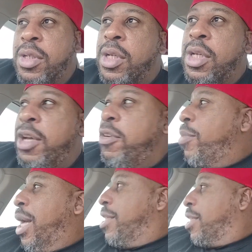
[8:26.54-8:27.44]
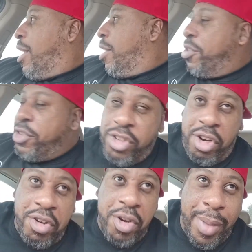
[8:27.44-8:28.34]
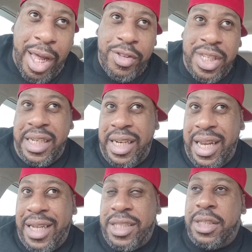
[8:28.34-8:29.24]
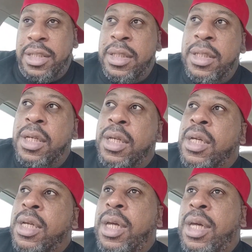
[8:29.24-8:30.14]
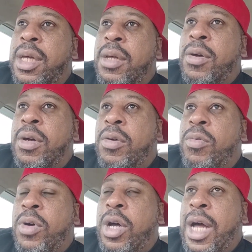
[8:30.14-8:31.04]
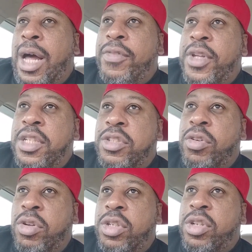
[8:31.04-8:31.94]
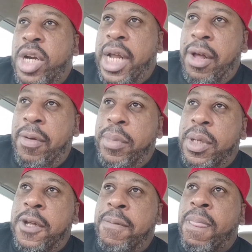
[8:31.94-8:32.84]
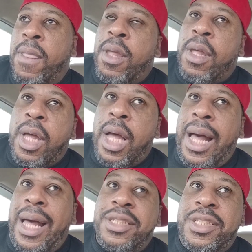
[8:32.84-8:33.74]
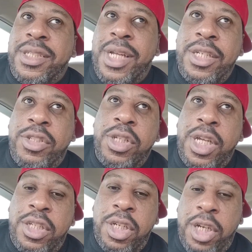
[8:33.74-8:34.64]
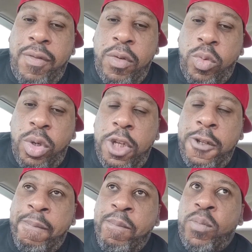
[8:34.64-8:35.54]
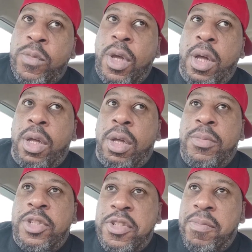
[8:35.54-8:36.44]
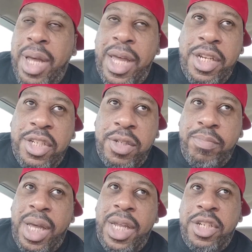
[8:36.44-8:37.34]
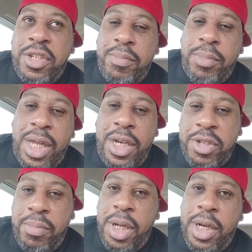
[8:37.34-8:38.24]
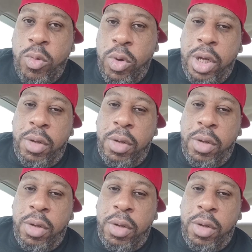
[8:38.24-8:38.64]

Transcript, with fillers: everybody's kind of concerned about the election and how things are going to turn out. But I just say to each and every one, um, just manage, manage, manage your money well.